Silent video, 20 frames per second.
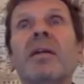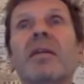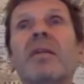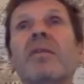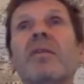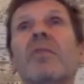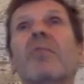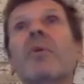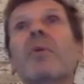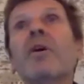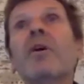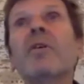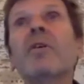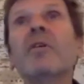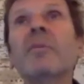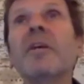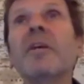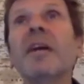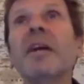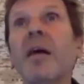don't
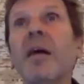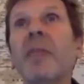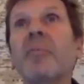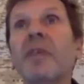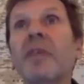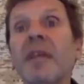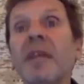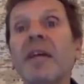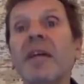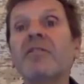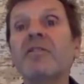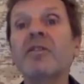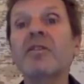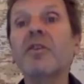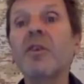worry, be happy. That's